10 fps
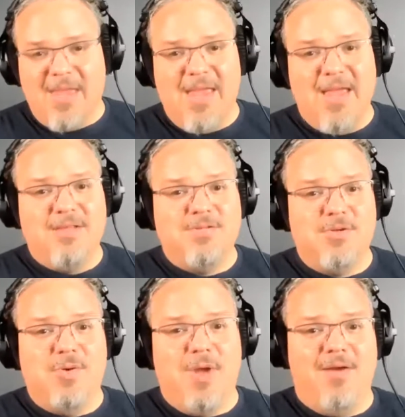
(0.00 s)
And
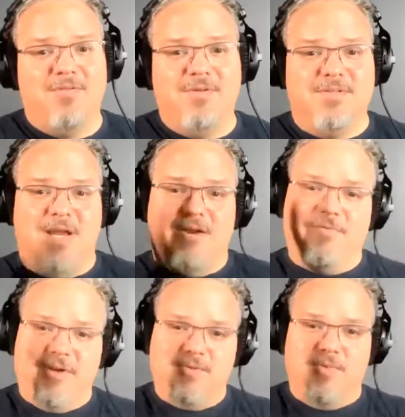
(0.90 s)
you have to
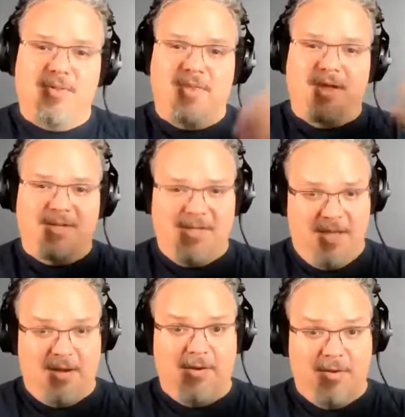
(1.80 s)
sacrifice one thing to
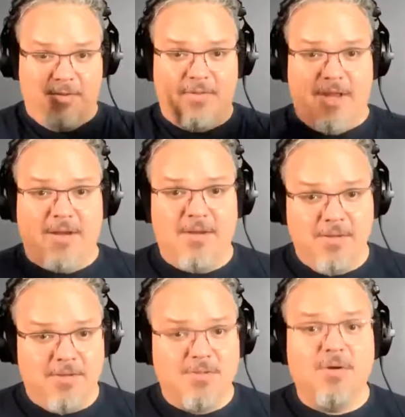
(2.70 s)
get another thing.
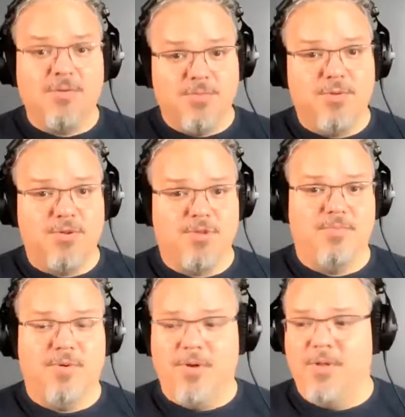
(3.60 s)
There's always push
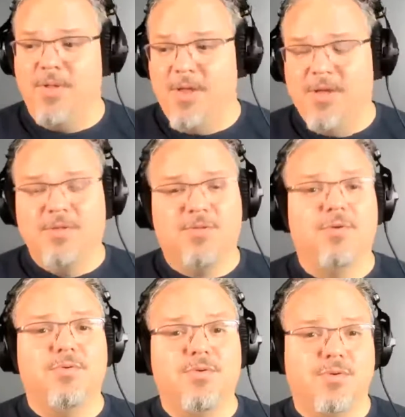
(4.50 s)
and pull.
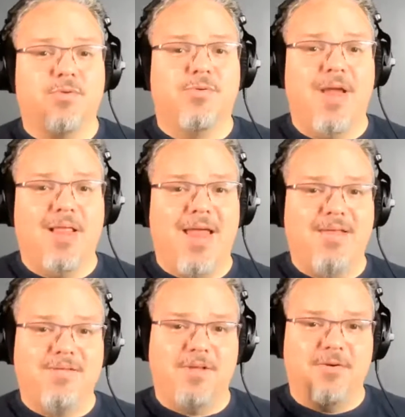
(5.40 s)
So to create
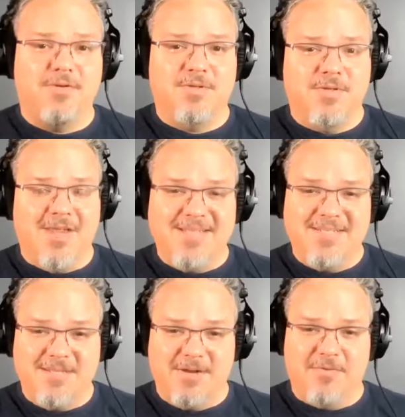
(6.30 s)
lenses
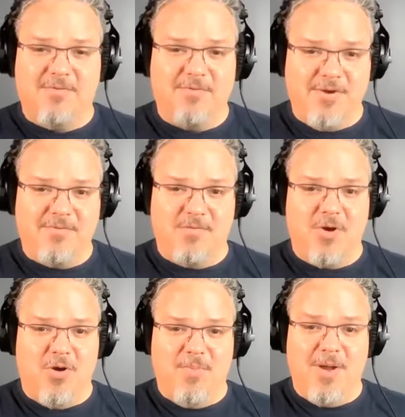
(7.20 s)
that are free from
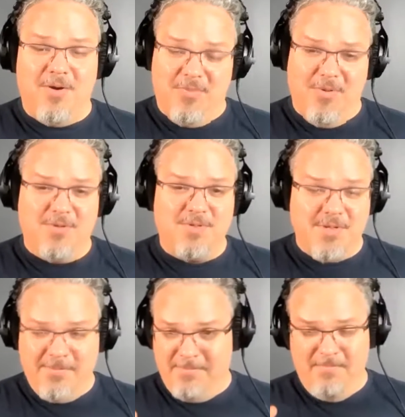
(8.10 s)
Coma, or
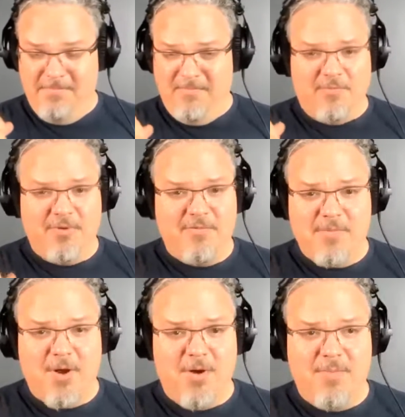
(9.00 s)
mostly free
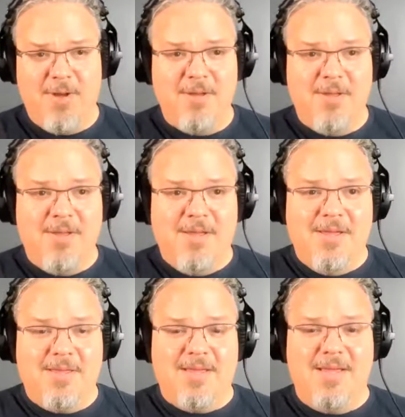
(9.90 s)
from Coma,
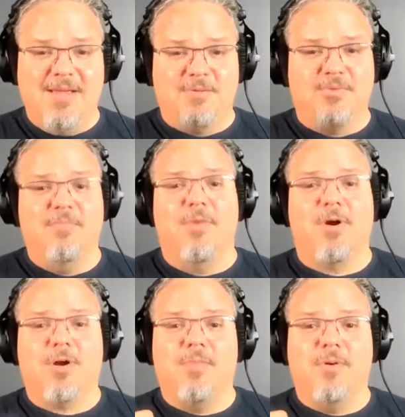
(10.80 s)
is a
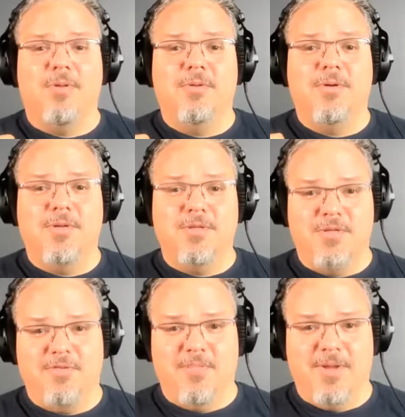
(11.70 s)
remarkable
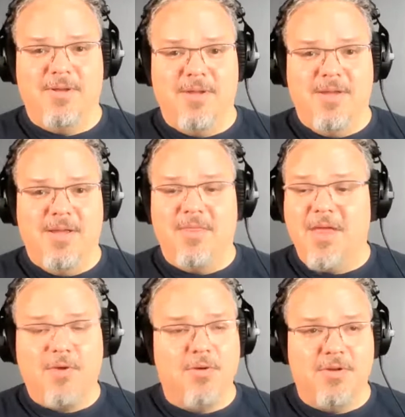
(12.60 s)
achievement. And
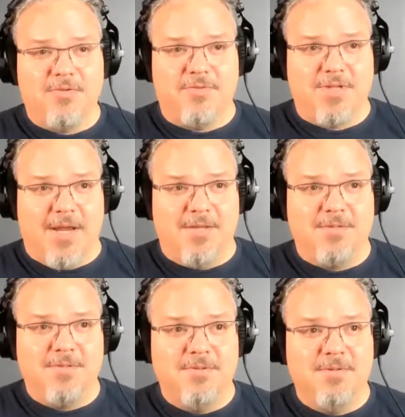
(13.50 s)
thank goodness for science.